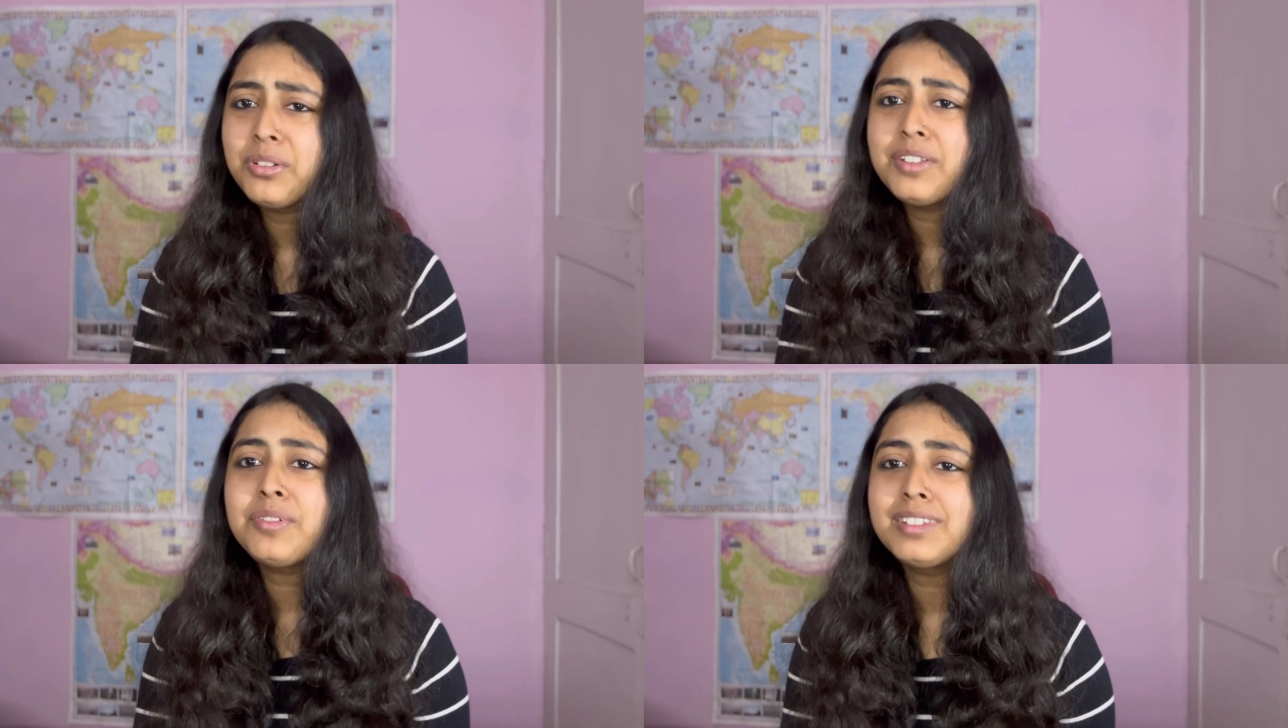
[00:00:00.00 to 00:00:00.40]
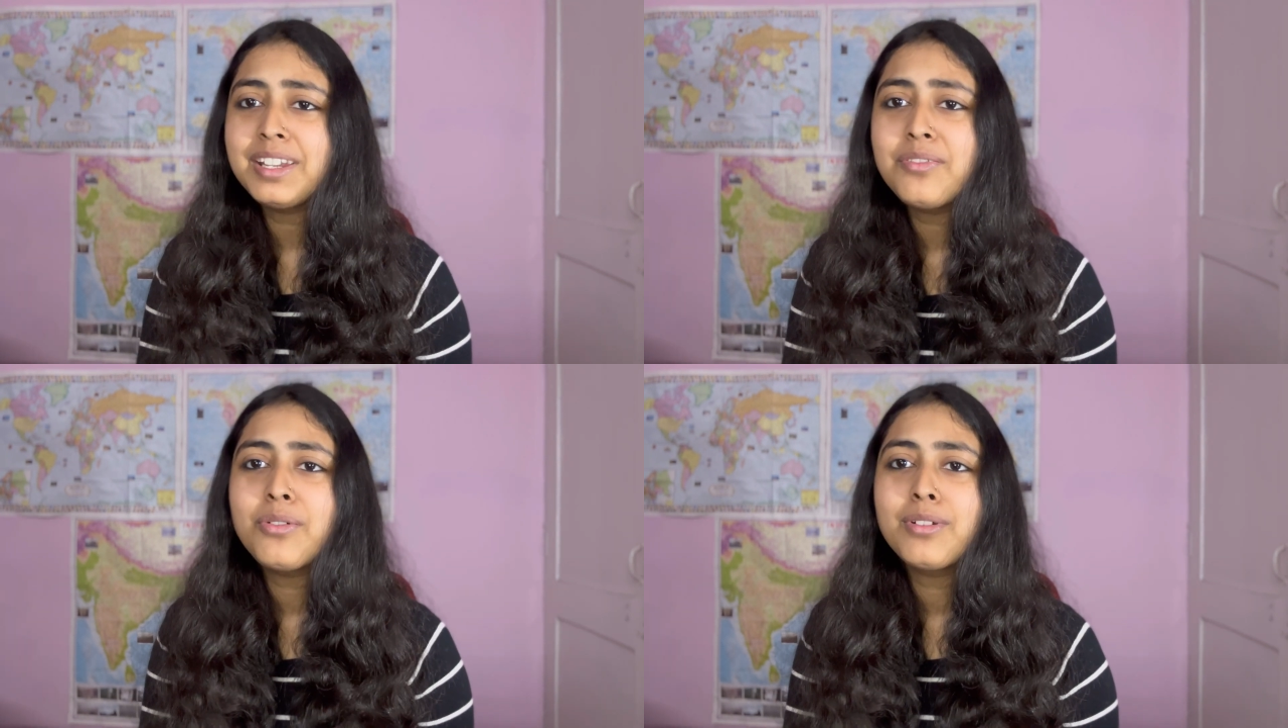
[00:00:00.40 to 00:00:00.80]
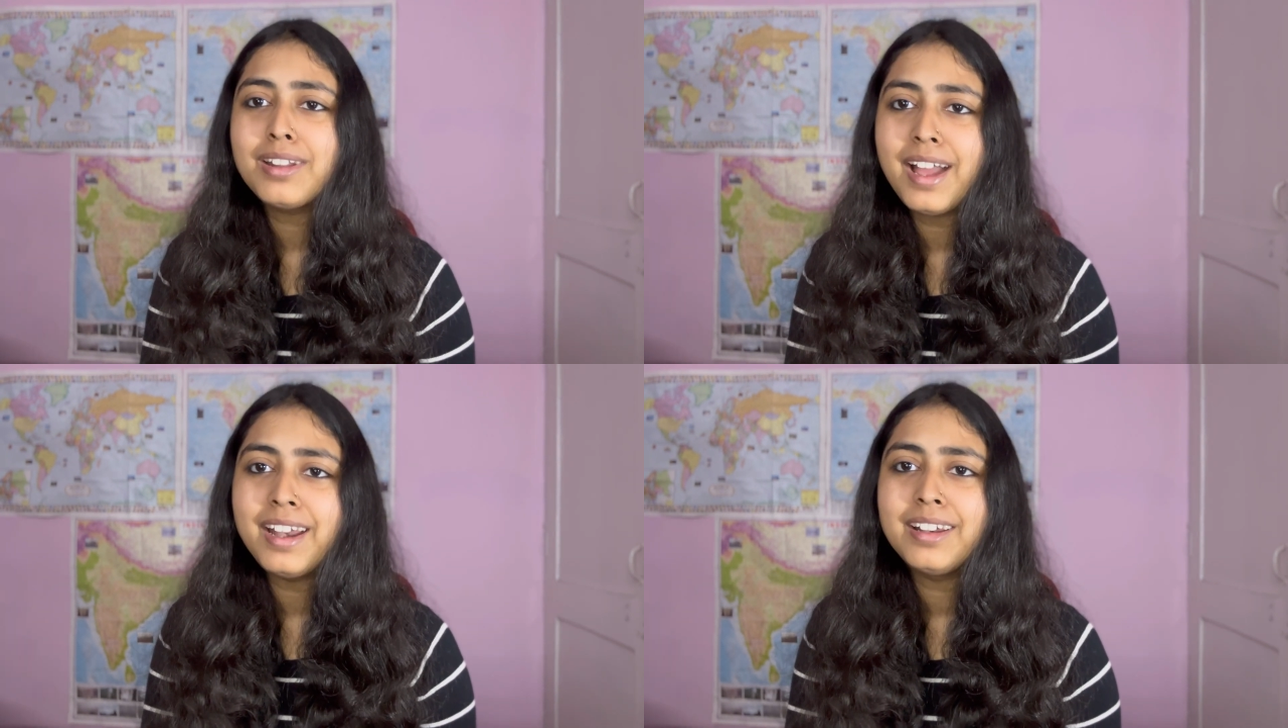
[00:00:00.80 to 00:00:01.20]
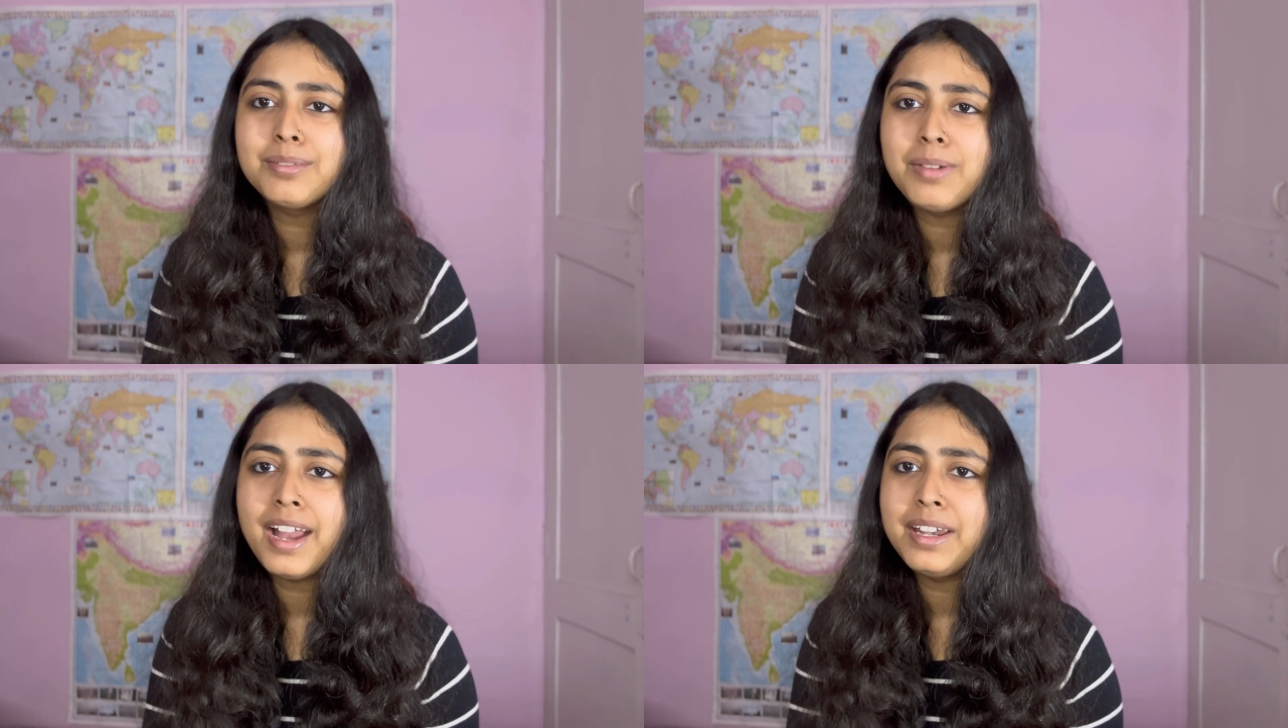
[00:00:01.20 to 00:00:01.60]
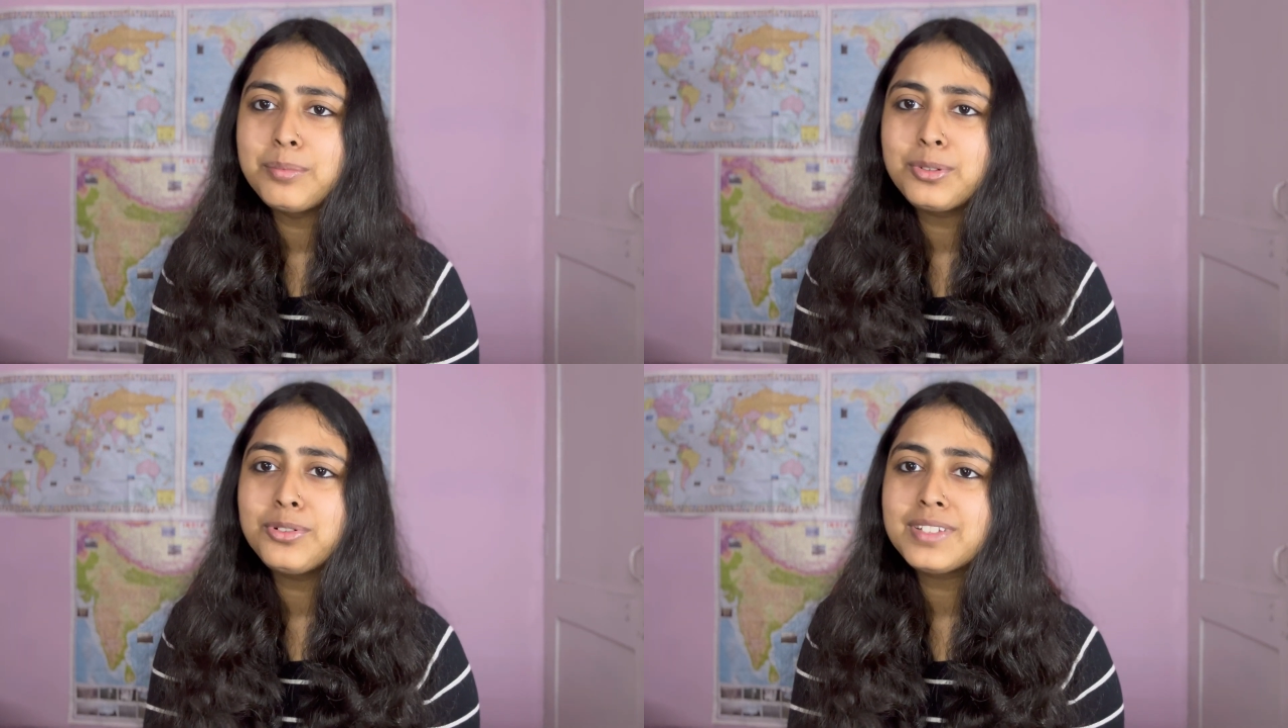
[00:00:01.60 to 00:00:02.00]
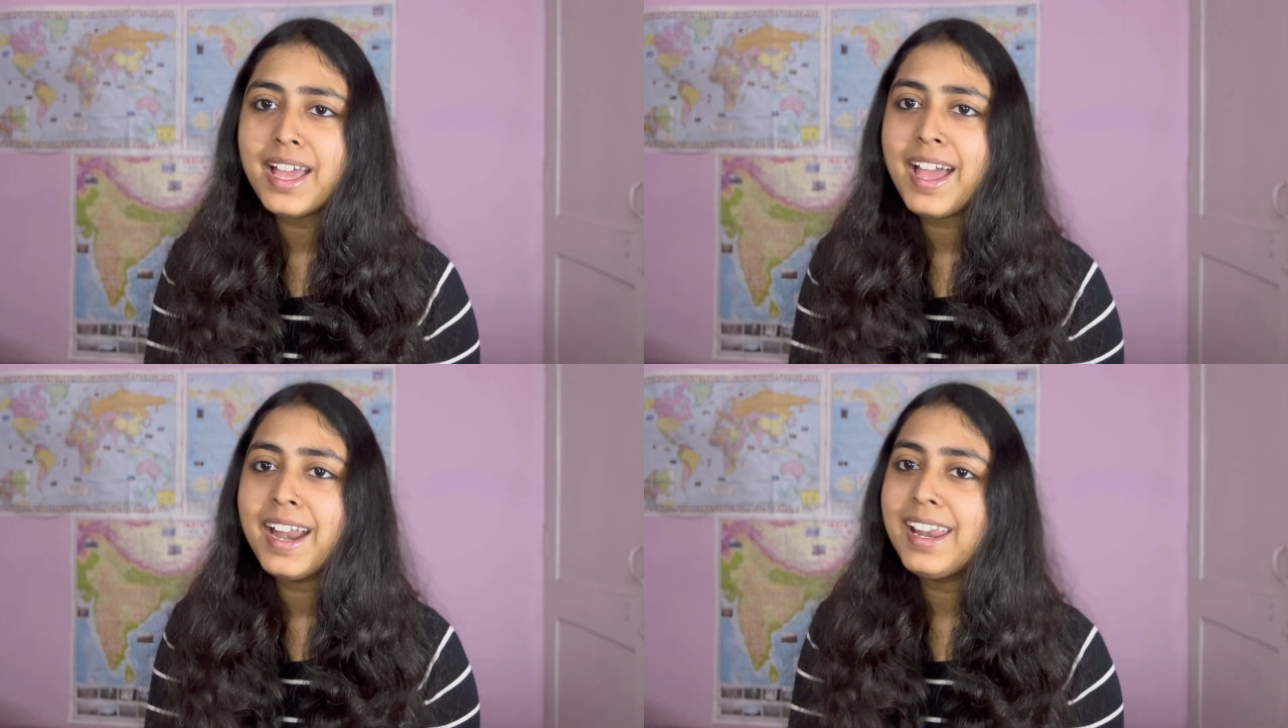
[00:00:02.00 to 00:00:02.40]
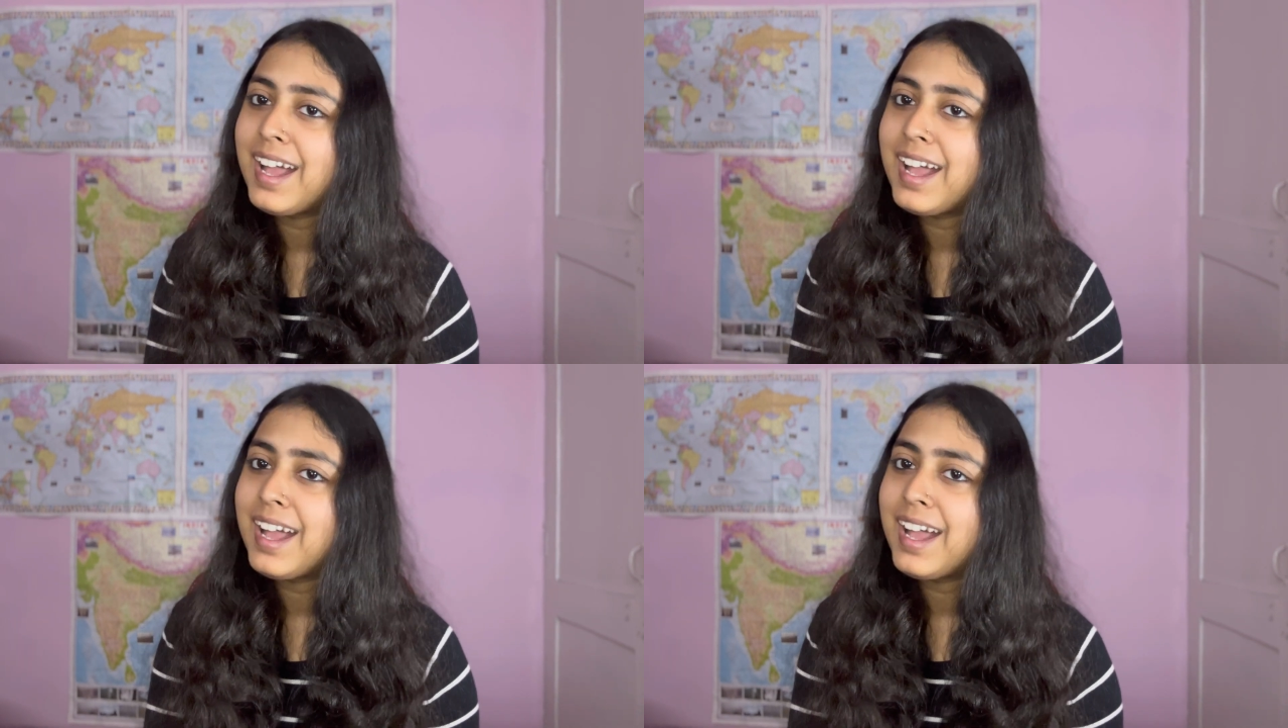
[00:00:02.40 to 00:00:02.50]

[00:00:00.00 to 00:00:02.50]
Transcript: there were 3 4 ID proofs I had.